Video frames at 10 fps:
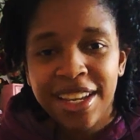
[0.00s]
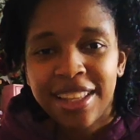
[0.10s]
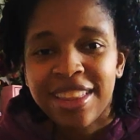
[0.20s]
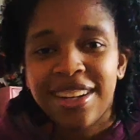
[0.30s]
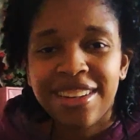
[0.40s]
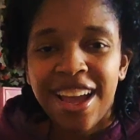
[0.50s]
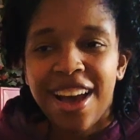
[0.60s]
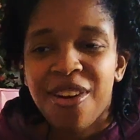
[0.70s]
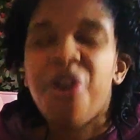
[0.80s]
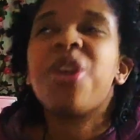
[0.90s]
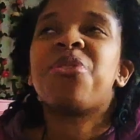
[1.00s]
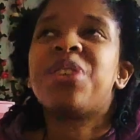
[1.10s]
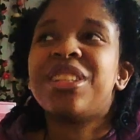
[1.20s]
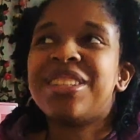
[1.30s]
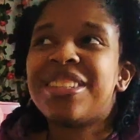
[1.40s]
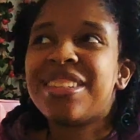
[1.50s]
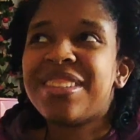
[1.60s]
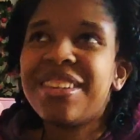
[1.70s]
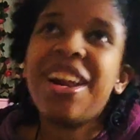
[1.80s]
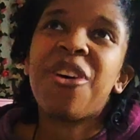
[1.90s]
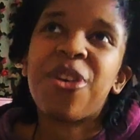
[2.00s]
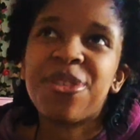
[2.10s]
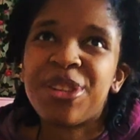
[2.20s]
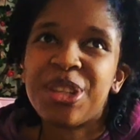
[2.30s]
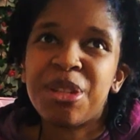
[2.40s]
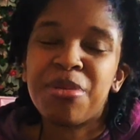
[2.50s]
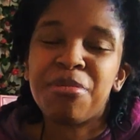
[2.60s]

They're now orphans. They're not orphans,